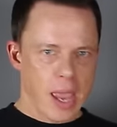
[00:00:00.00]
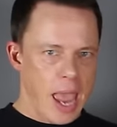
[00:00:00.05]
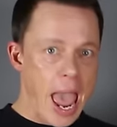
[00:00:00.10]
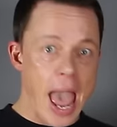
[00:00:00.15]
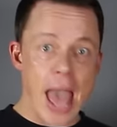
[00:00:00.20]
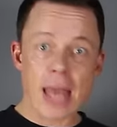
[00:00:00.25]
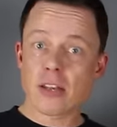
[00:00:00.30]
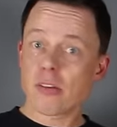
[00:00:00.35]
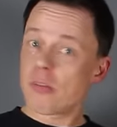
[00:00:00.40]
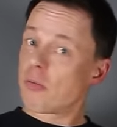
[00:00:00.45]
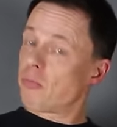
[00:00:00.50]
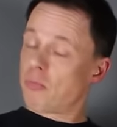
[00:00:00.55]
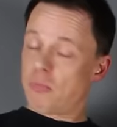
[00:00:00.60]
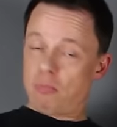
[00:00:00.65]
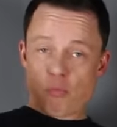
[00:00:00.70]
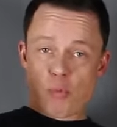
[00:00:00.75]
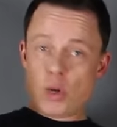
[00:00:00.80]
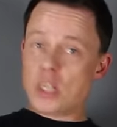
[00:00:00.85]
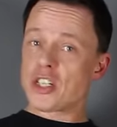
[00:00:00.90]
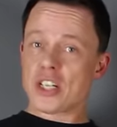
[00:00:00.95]
And
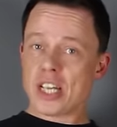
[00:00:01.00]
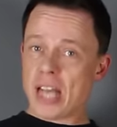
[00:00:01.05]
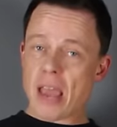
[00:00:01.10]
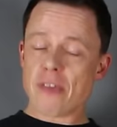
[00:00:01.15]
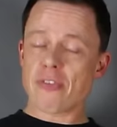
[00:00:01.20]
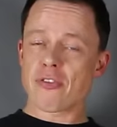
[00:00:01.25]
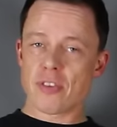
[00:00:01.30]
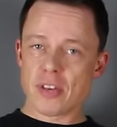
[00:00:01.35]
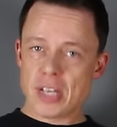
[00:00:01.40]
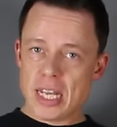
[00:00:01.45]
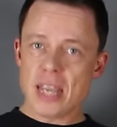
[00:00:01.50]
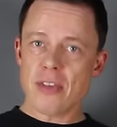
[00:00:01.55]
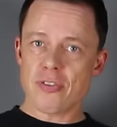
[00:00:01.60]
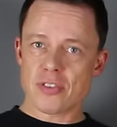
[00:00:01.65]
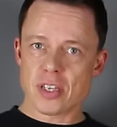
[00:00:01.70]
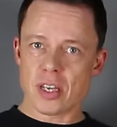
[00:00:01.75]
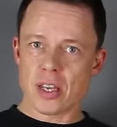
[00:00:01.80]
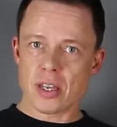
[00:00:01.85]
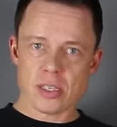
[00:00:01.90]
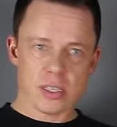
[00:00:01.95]
which
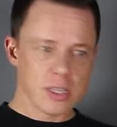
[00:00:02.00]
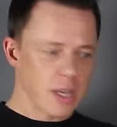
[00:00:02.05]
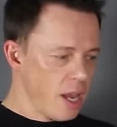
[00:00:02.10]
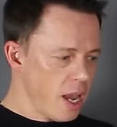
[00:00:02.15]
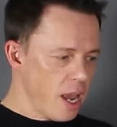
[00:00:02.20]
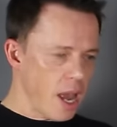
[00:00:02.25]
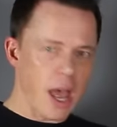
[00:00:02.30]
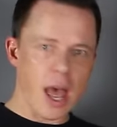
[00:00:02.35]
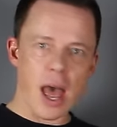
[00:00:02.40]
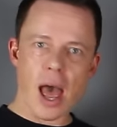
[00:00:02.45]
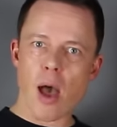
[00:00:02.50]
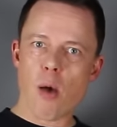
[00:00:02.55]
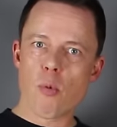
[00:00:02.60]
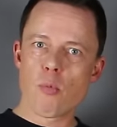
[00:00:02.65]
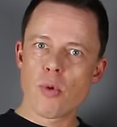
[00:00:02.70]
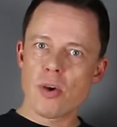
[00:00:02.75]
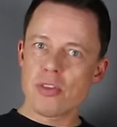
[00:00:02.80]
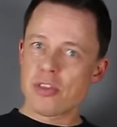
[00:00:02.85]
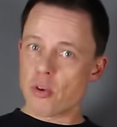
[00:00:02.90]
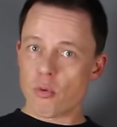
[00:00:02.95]
leaves us
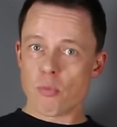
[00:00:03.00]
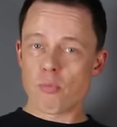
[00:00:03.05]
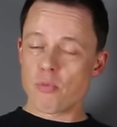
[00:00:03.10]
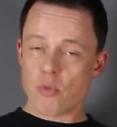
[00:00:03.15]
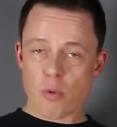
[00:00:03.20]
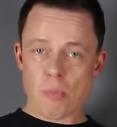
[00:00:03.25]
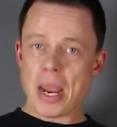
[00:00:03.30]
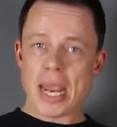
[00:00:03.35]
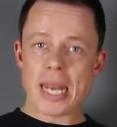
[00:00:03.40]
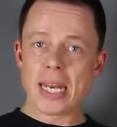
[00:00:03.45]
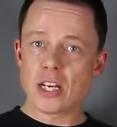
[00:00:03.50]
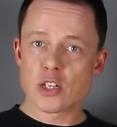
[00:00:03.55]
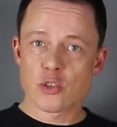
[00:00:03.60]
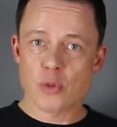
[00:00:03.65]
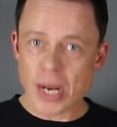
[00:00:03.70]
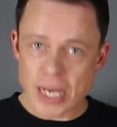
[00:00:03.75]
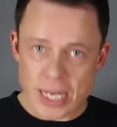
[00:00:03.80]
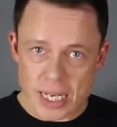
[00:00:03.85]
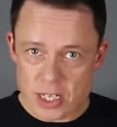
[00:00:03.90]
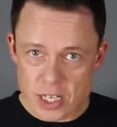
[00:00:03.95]
with the remaining
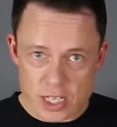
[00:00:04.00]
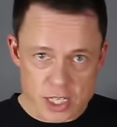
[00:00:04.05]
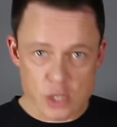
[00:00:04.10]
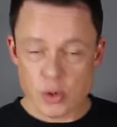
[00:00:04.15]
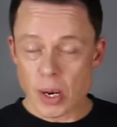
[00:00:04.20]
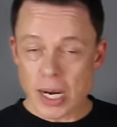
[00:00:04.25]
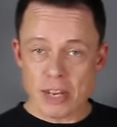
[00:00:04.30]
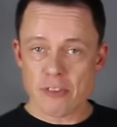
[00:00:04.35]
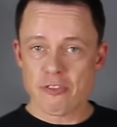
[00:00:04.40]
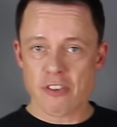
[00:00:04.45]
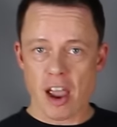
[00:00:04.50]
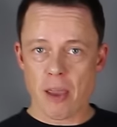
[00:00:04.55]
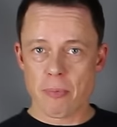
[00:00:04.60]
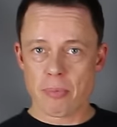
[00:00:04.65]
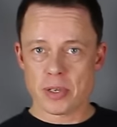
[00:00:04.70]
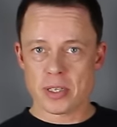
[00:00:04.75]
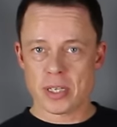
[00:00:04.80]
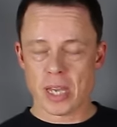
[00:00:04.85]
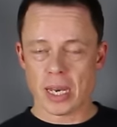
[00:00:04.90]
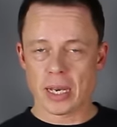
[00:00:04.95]
20 to
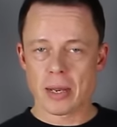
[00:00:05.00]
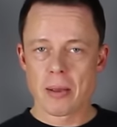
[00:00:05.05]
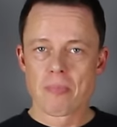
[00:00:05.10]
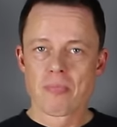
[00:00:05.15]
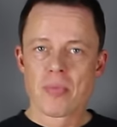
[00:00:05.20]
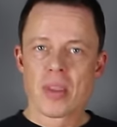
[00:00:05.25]
25%.